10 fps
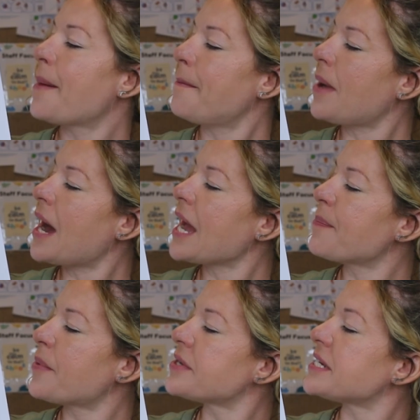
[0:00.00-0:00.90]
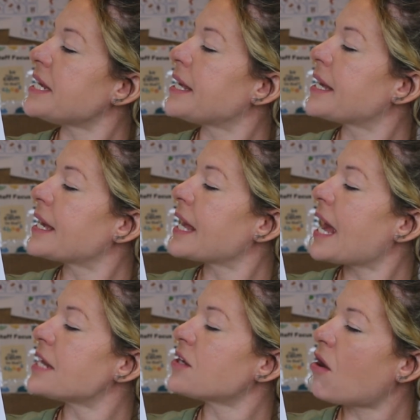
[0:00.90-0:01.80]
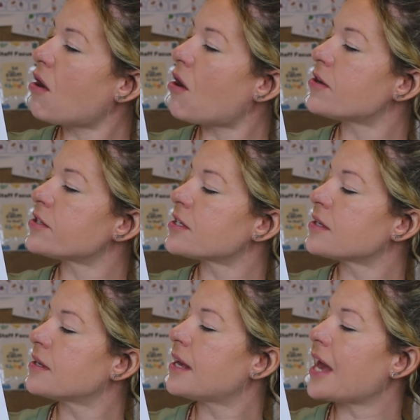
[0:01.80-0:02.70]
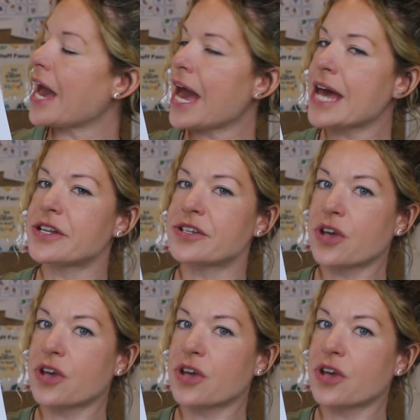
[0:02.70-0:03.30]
My body can get hot and